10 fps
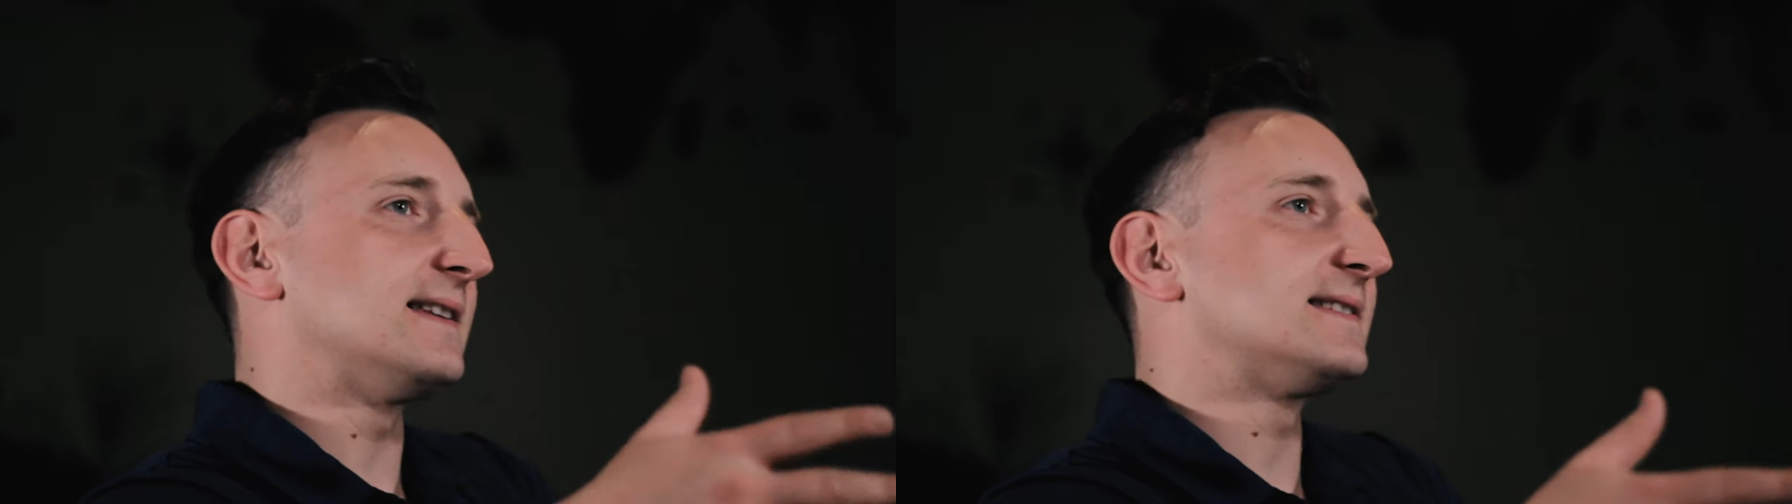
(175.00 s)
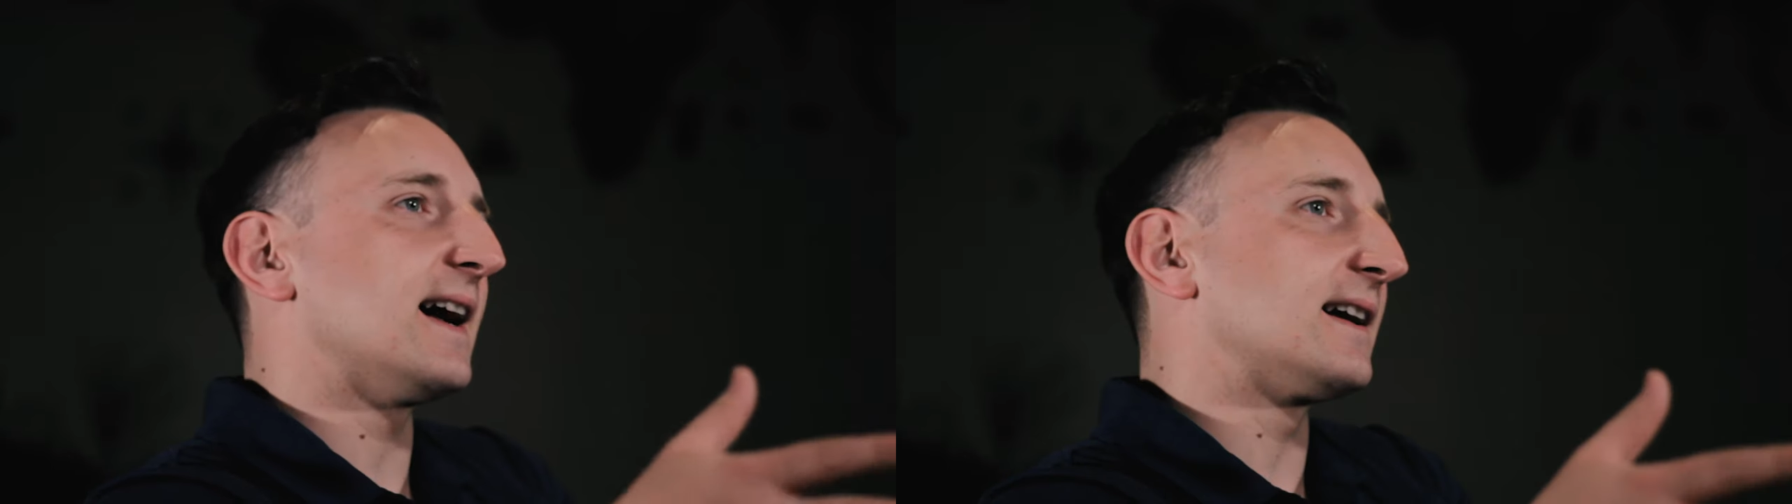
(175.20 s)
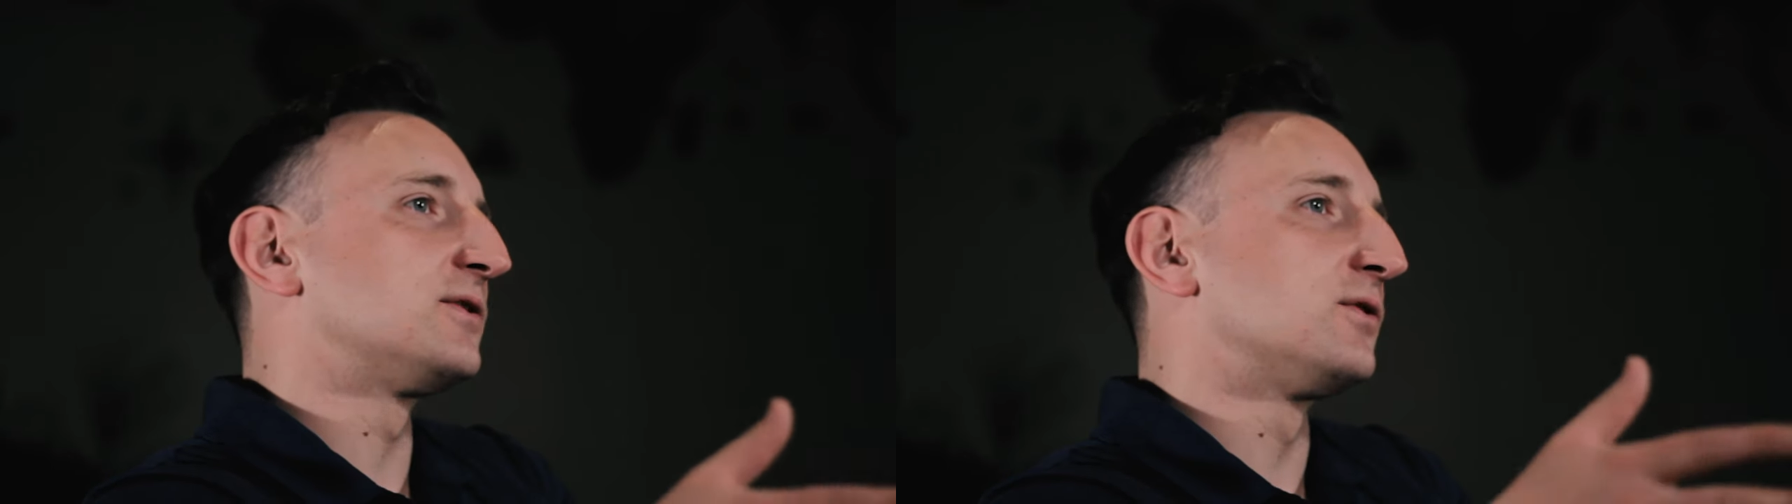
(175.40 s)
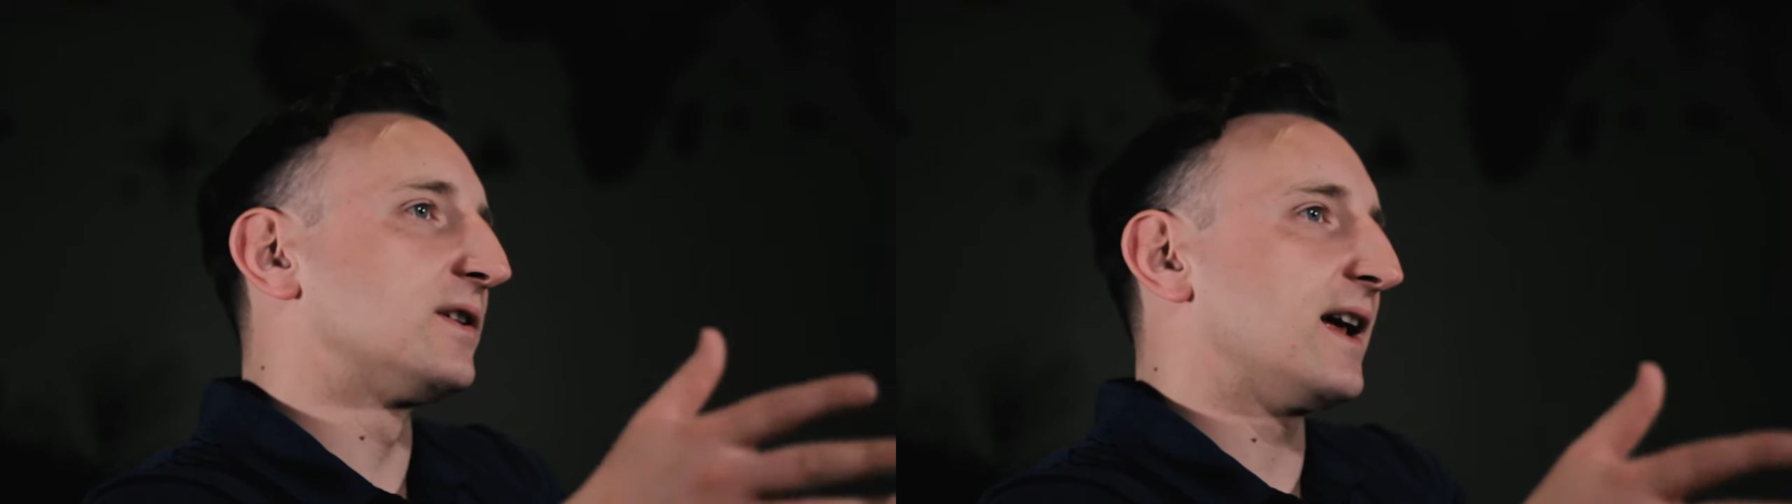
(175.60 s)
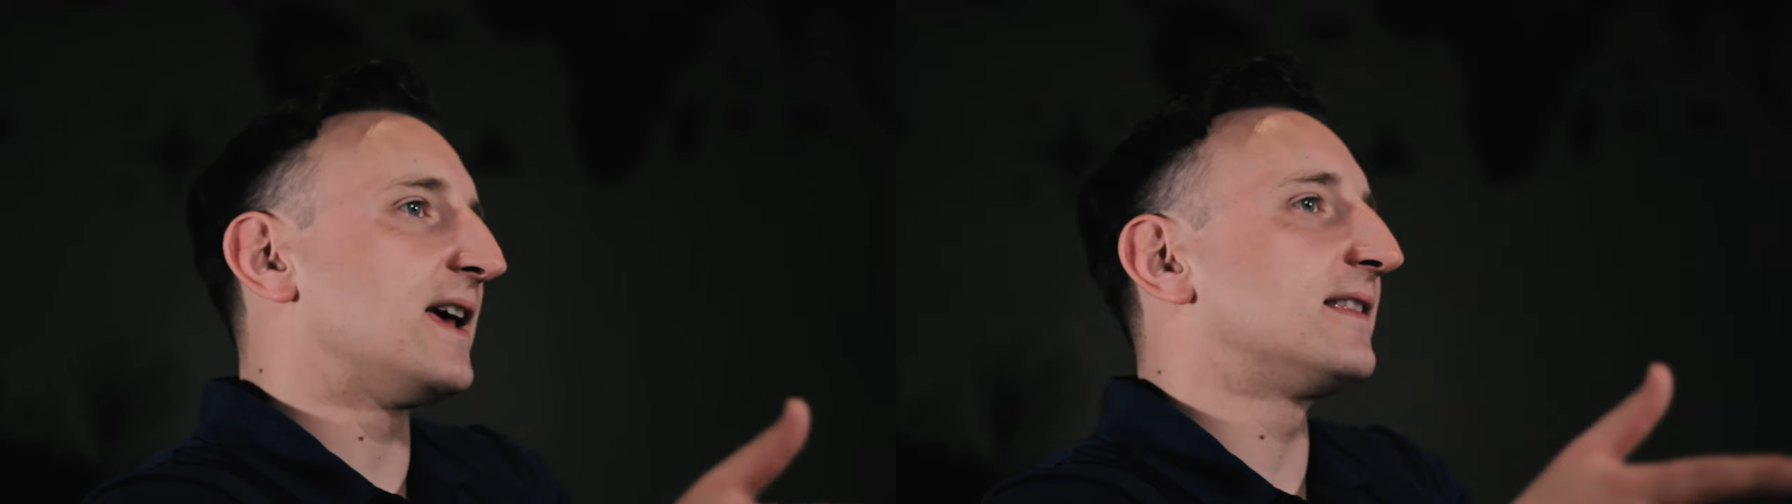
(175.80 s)
I start to
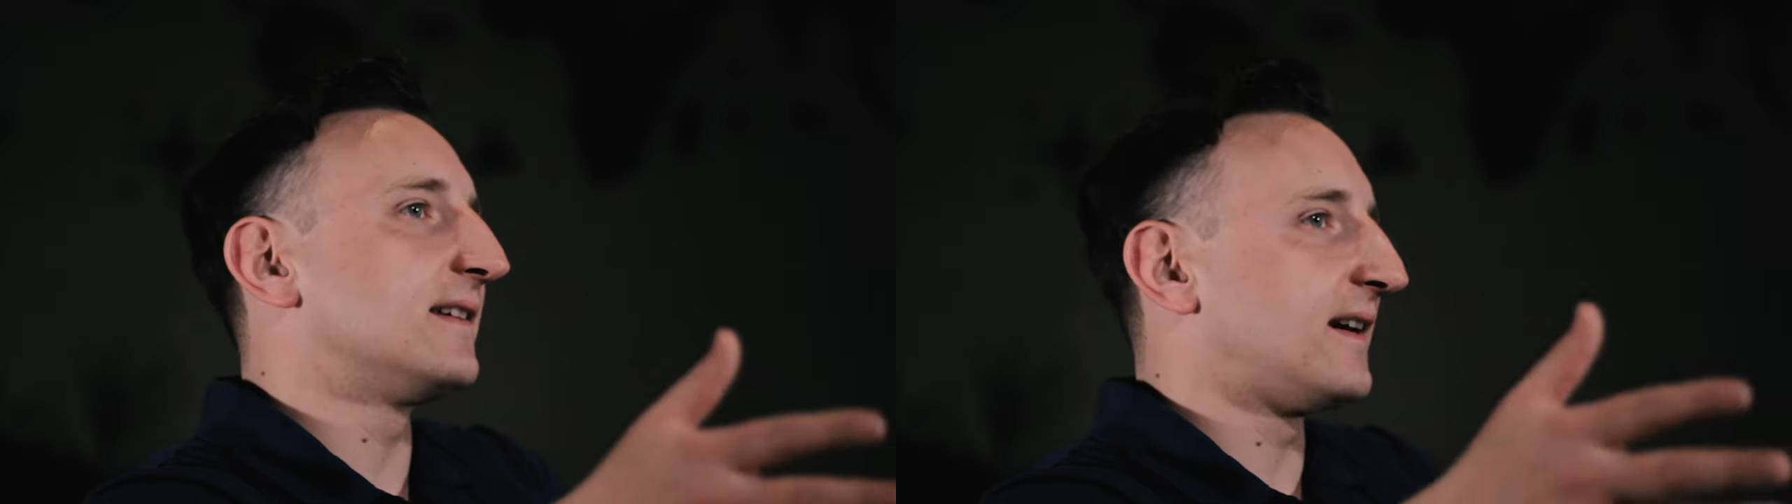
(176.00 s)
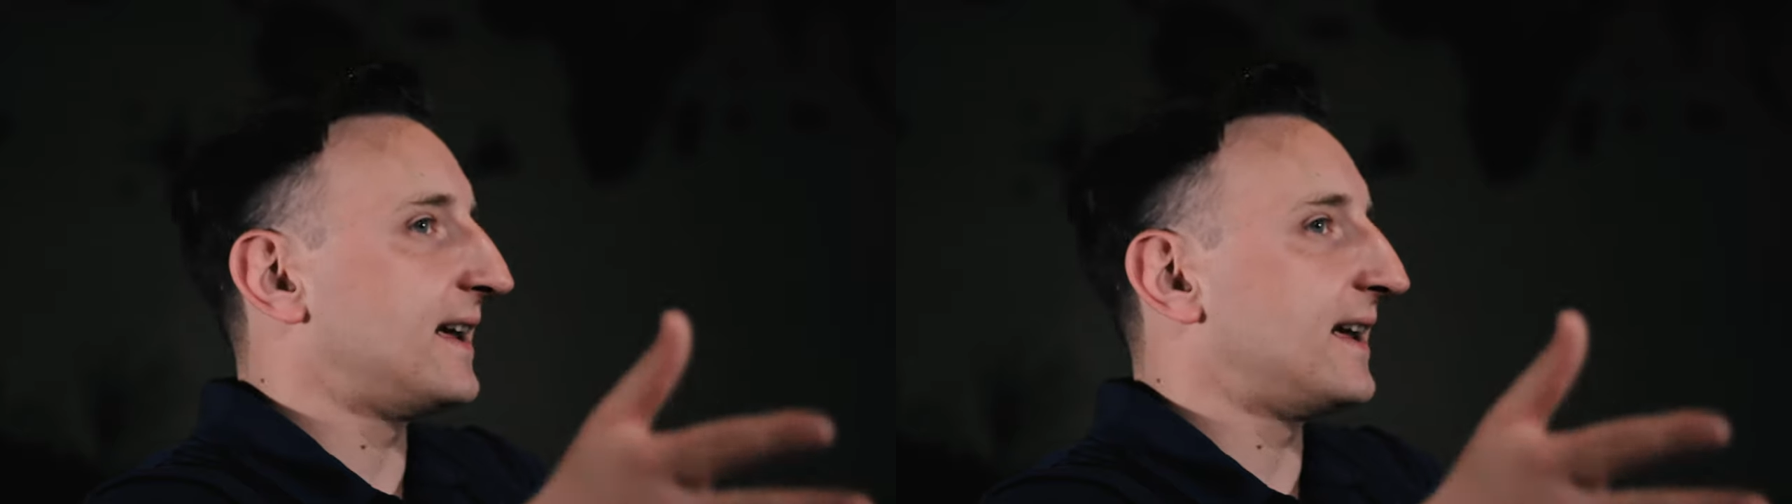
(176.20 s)
create the